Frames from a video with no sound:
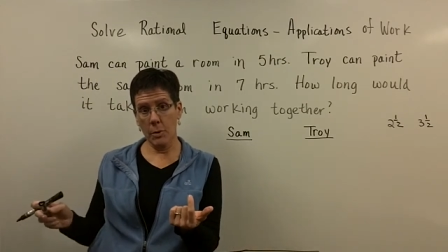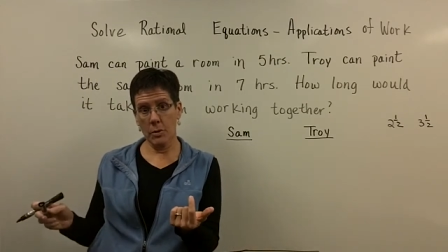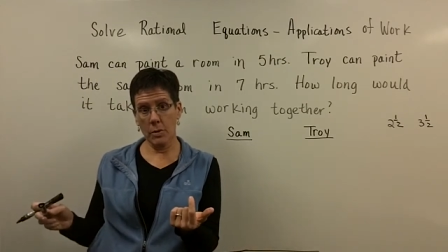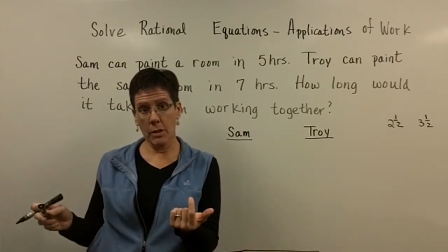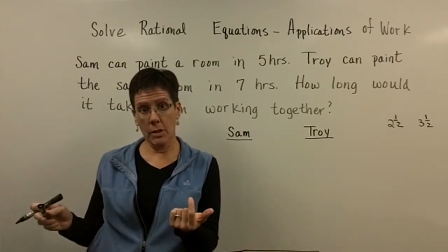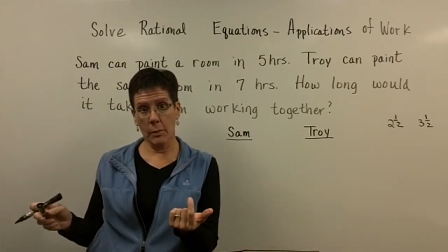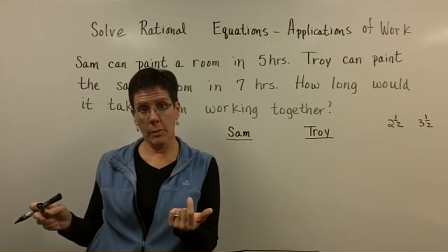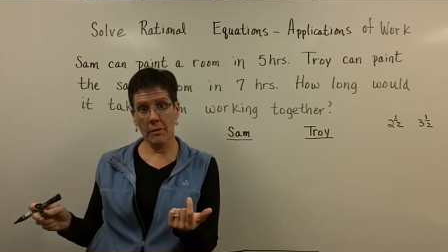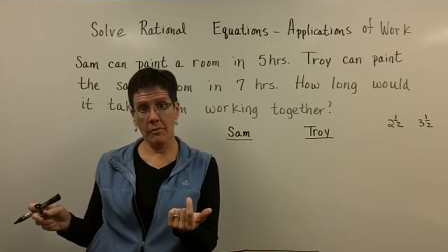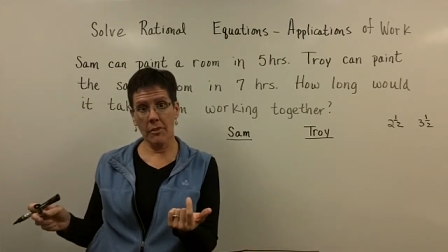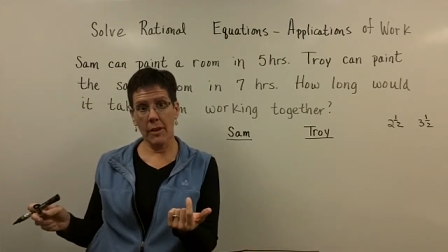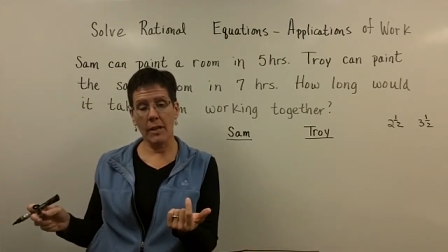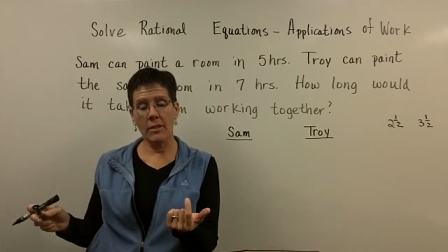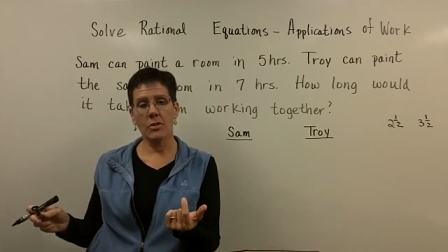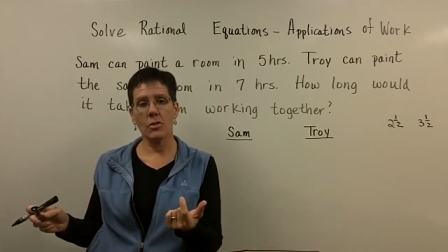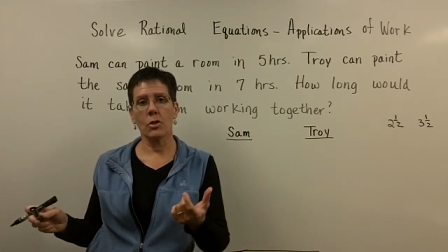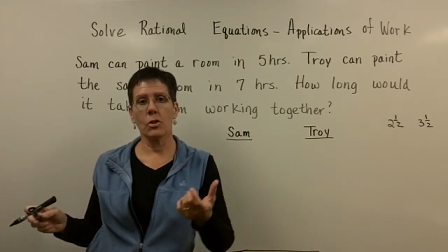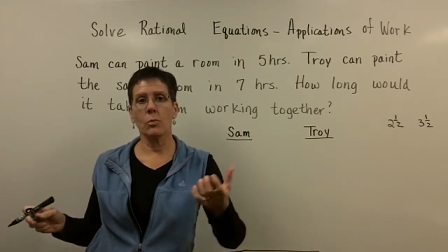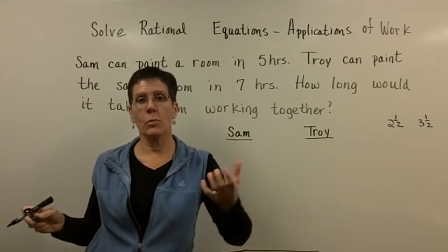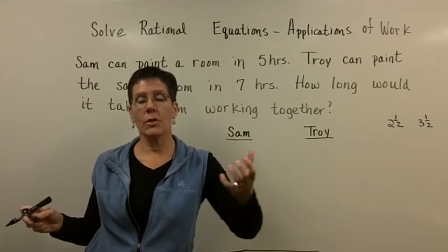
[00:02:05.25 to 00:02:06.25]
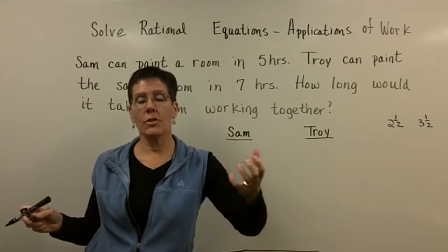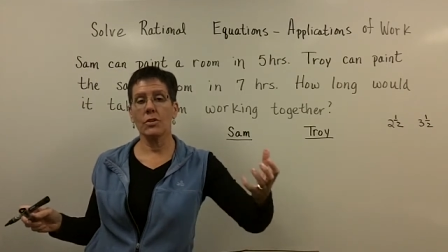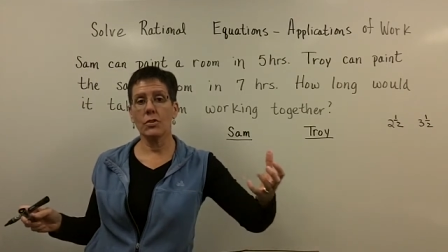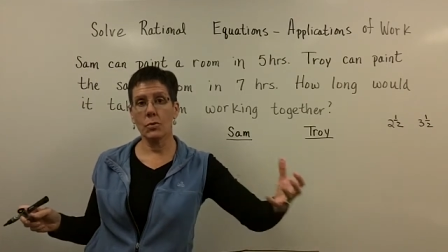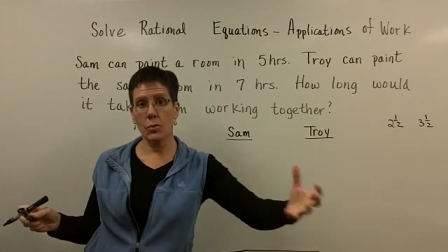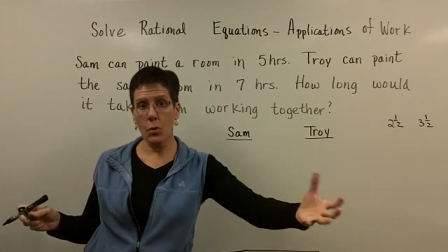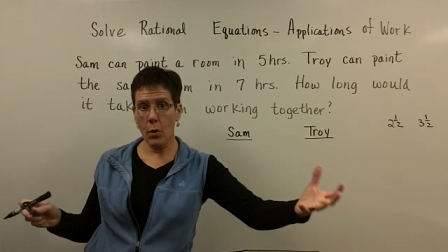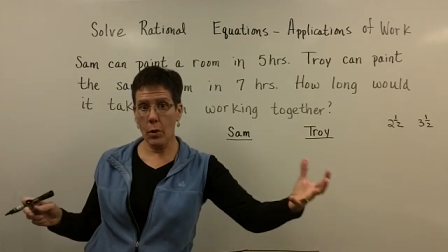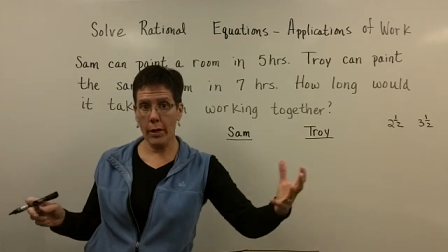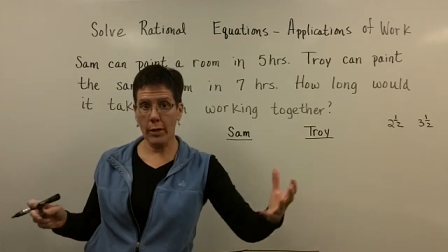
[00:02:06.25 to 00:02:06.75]
who's a little bit faster,
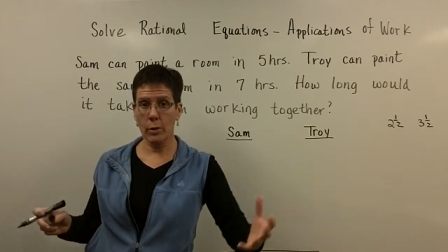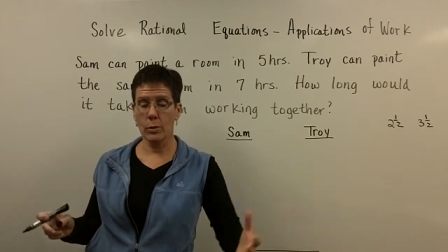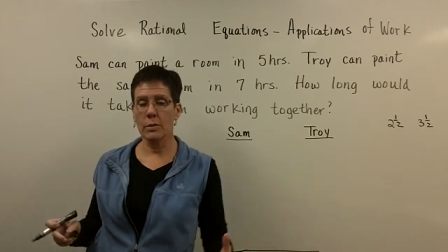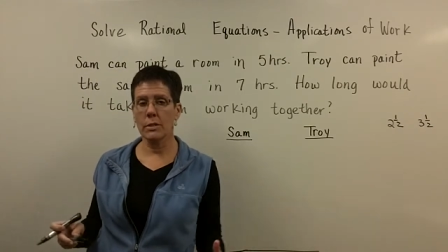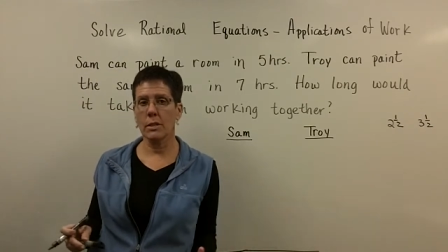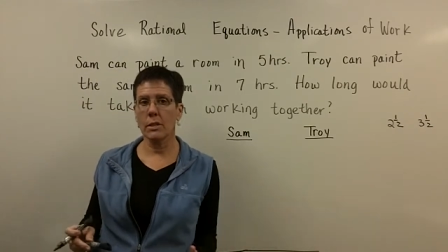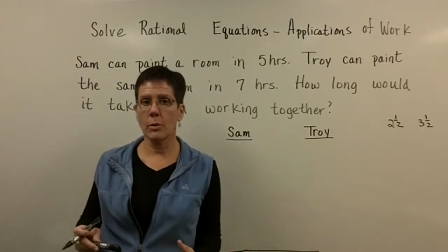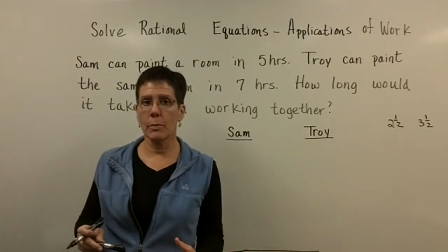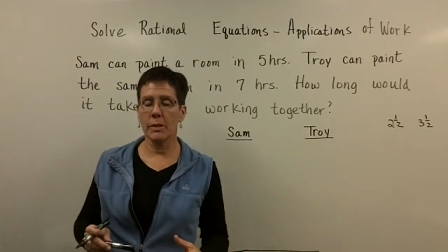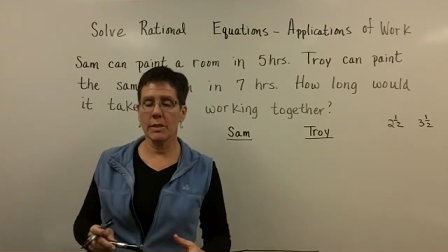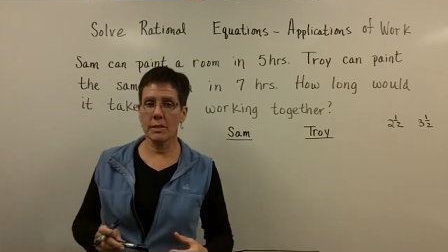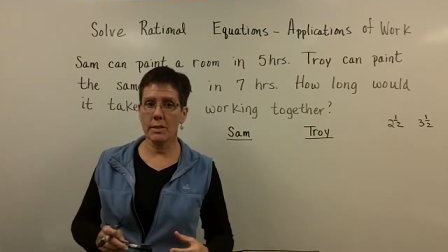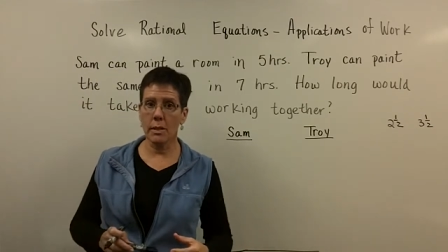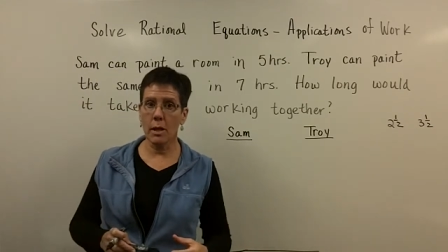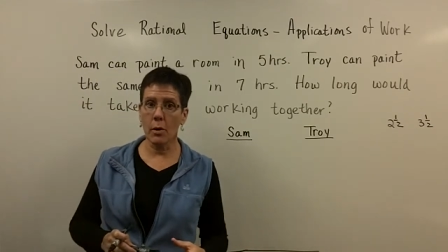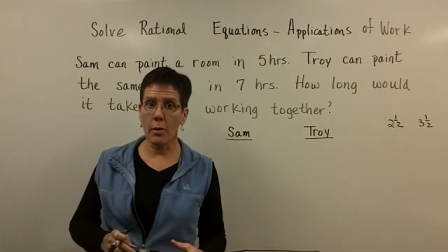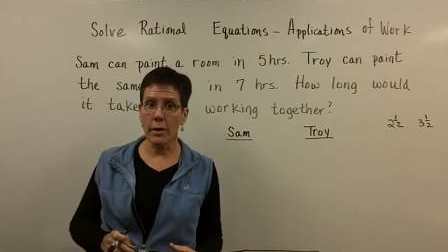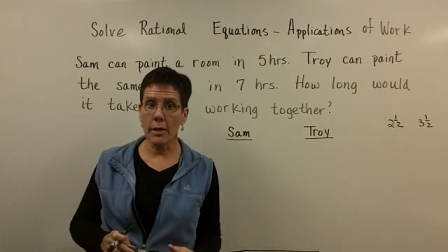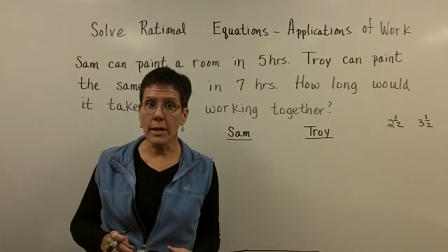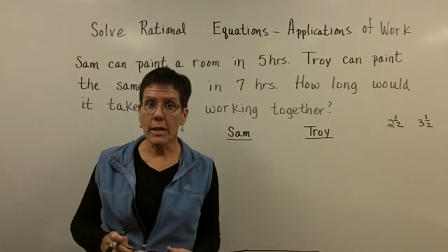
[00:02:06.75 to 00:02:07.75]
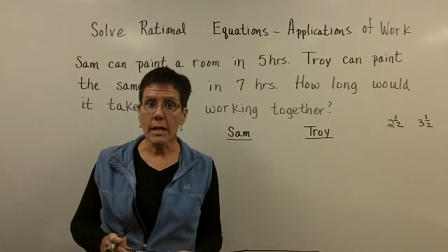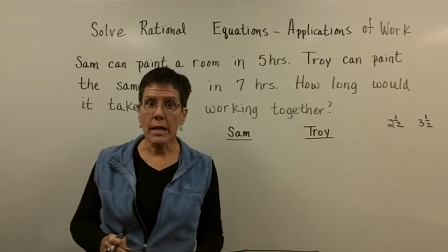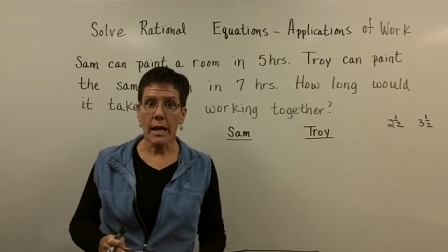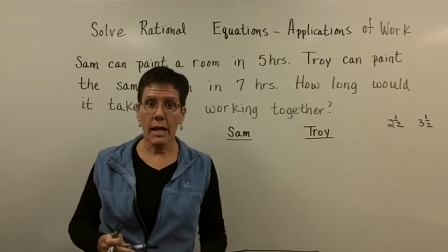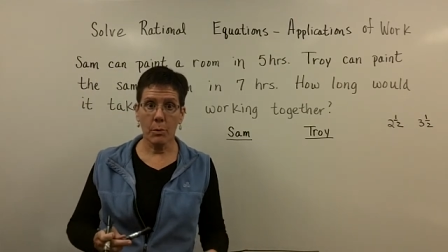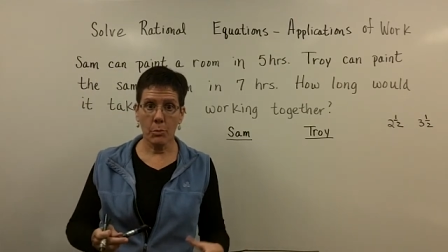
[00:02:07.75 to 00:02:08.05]
with Troy, who's a little bit slower,